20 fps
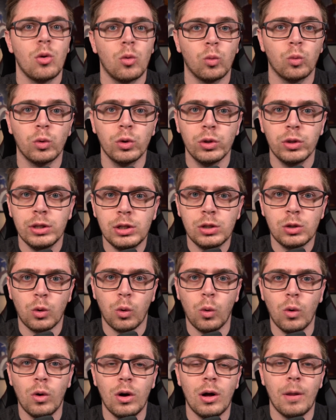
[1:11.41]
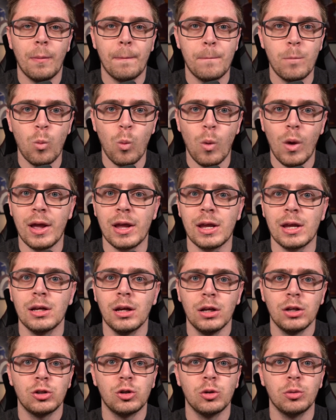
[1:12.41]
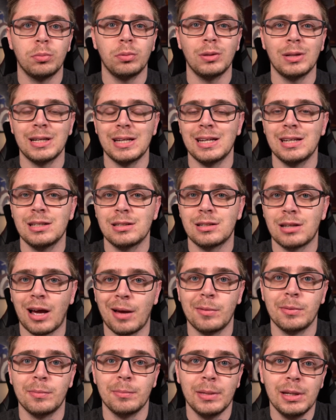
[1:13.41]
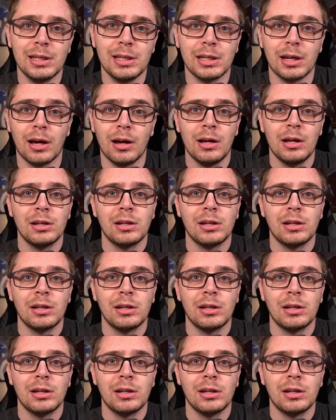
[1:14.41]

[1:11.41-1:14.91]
Really cool way to play any type of media.